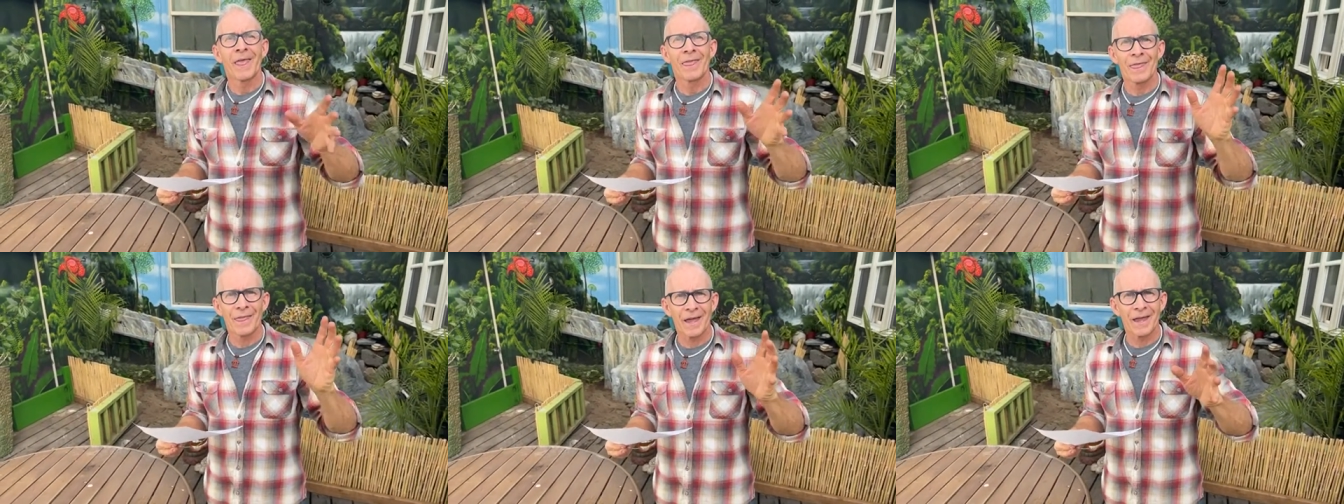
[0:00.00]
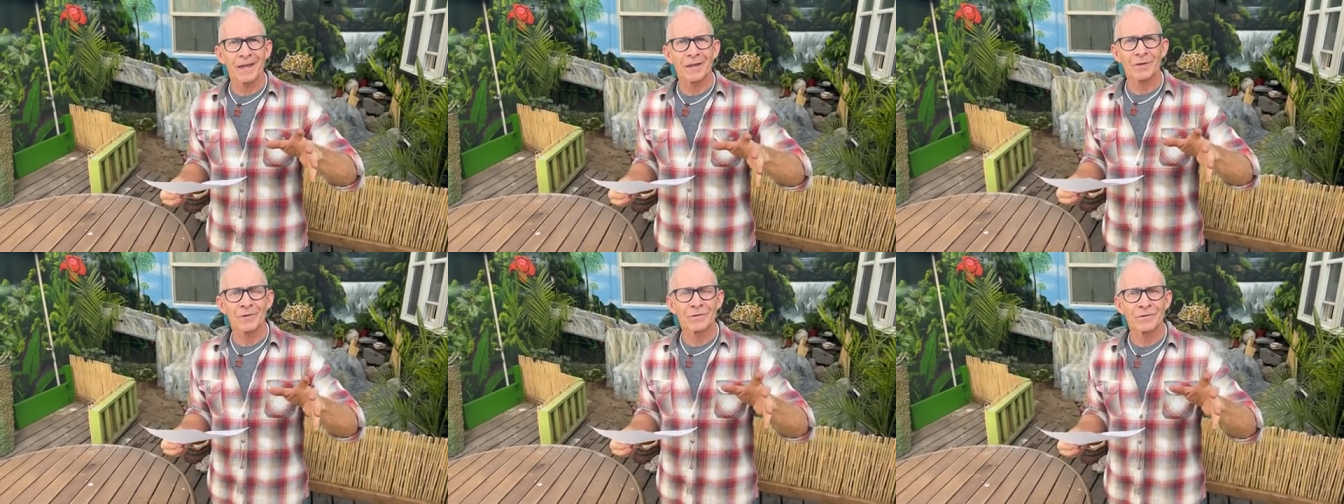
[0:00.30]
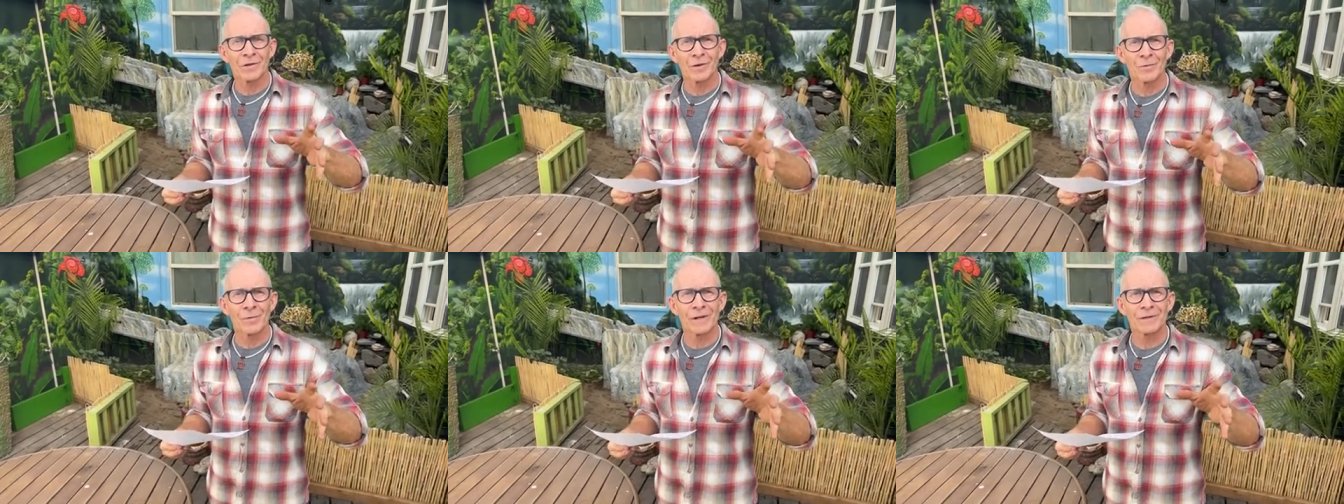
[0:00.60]
Thank you
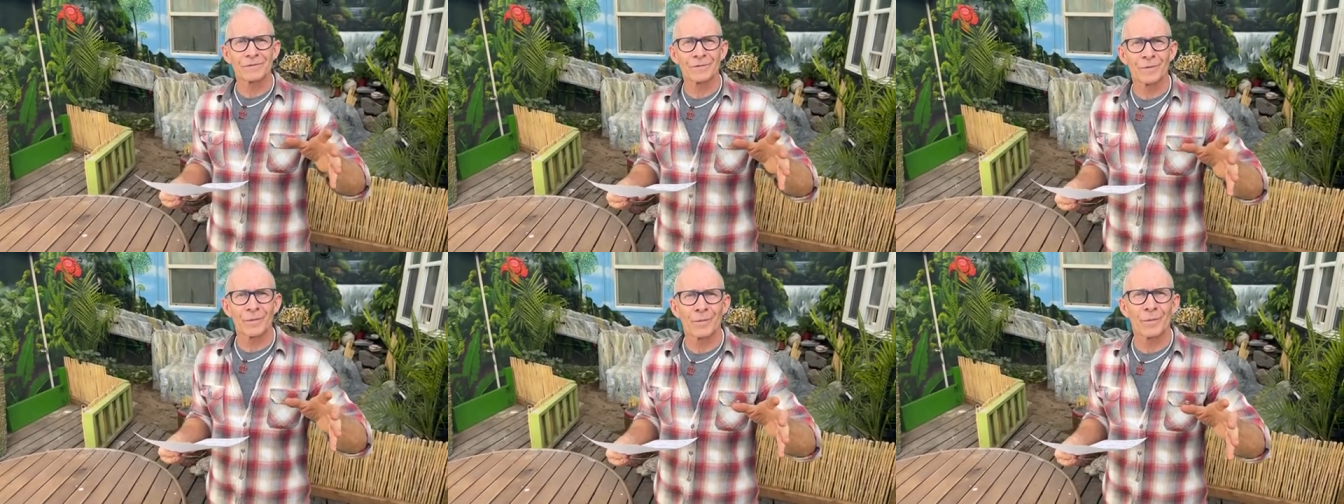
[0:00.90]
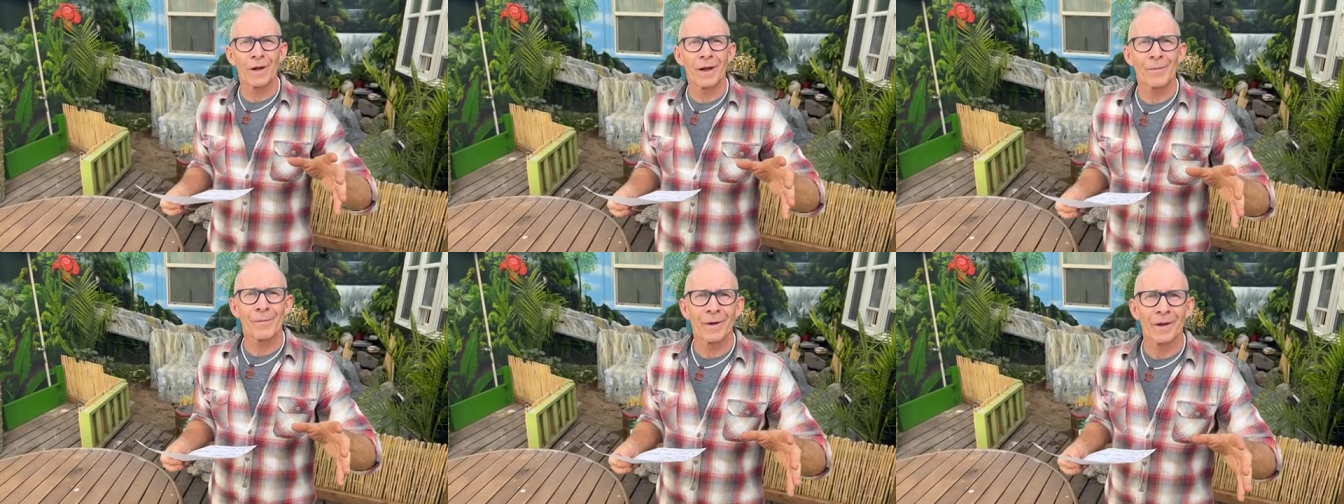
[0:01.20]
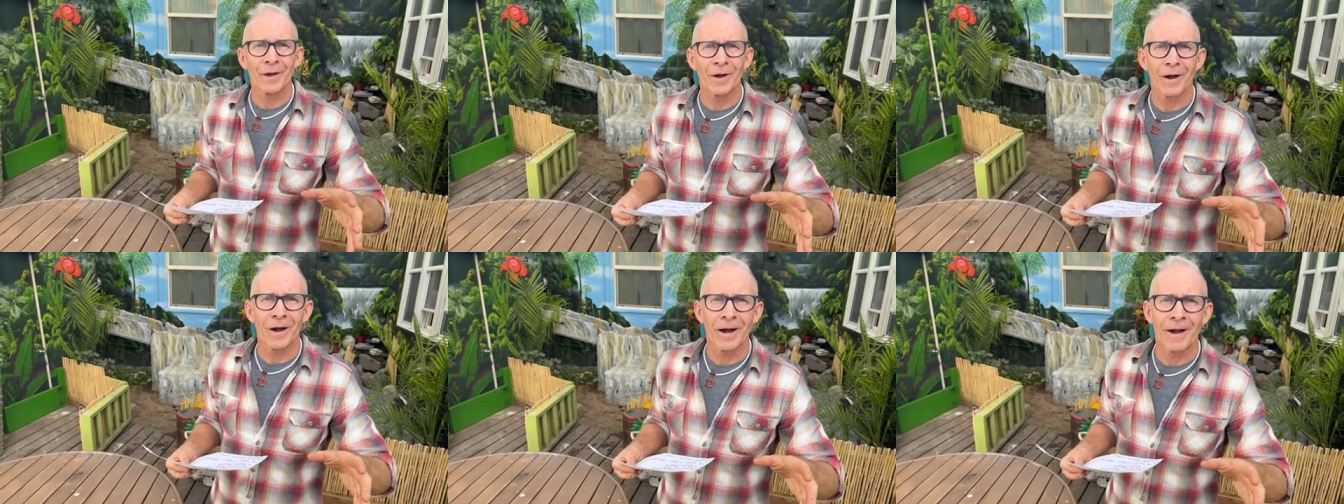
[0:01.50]
so much from the bottom of
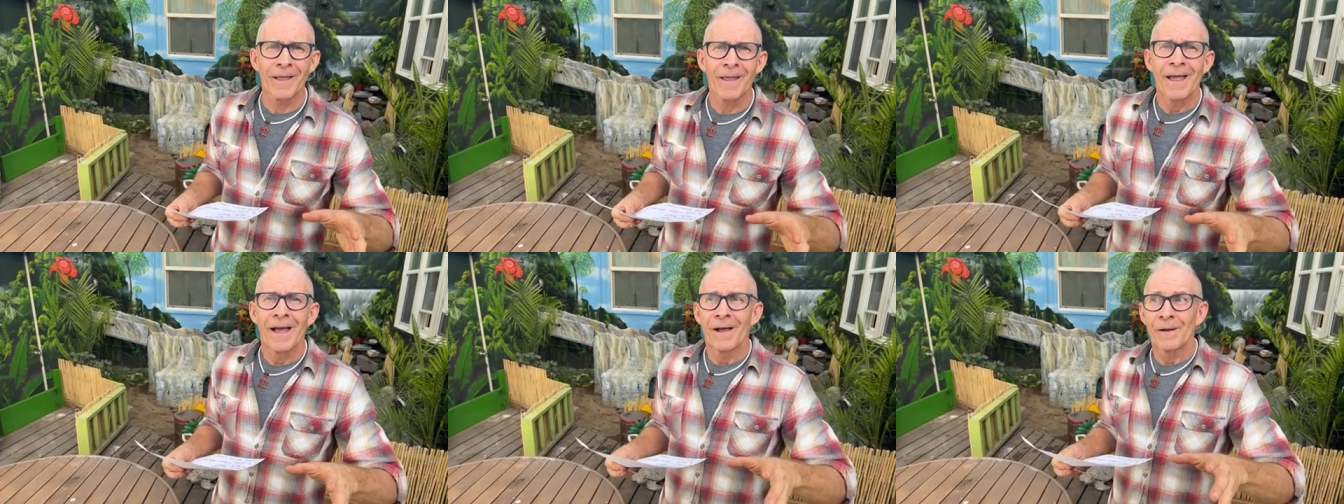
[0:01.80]
my heart.